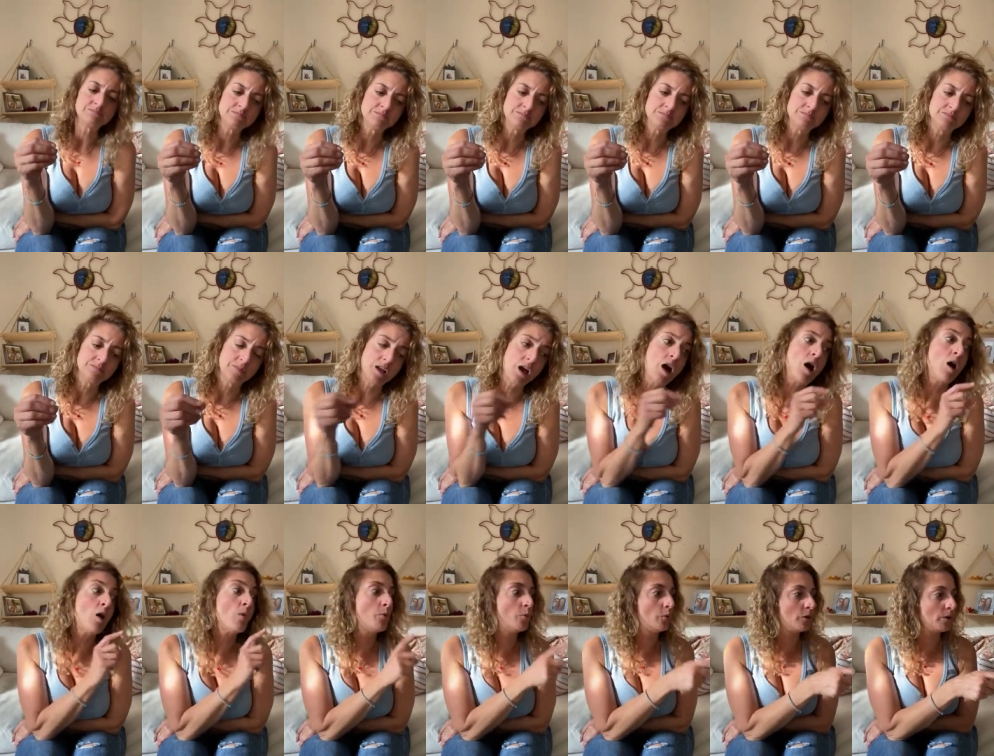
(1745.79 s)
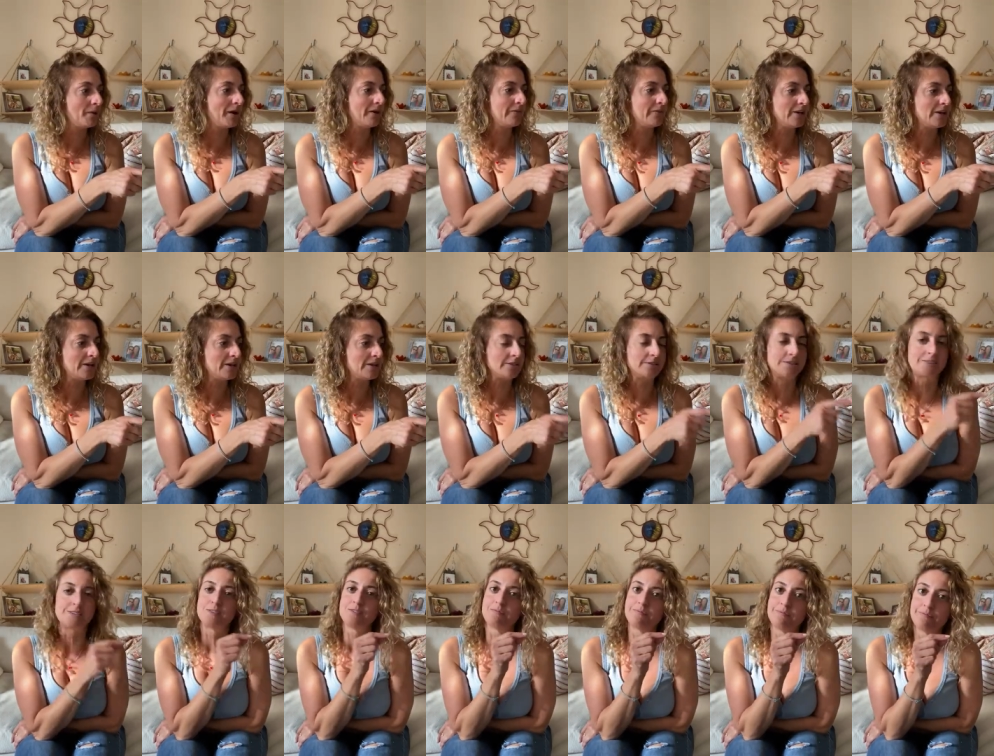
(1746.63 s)
Oh, but what about
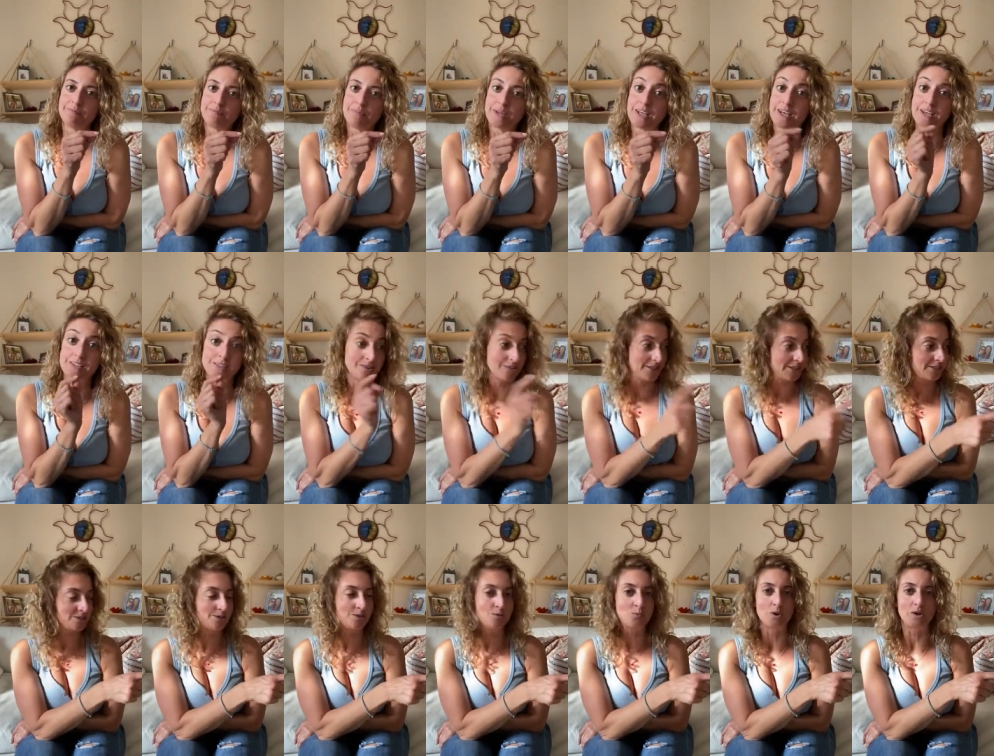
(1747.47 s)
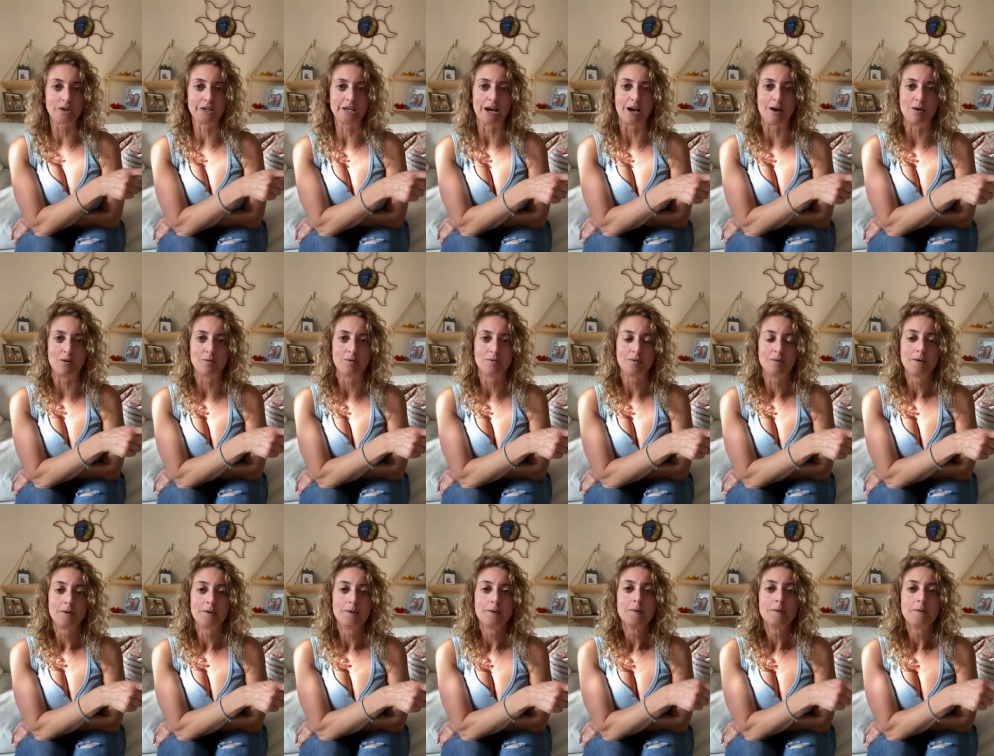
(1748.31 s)
this? Because this could work out.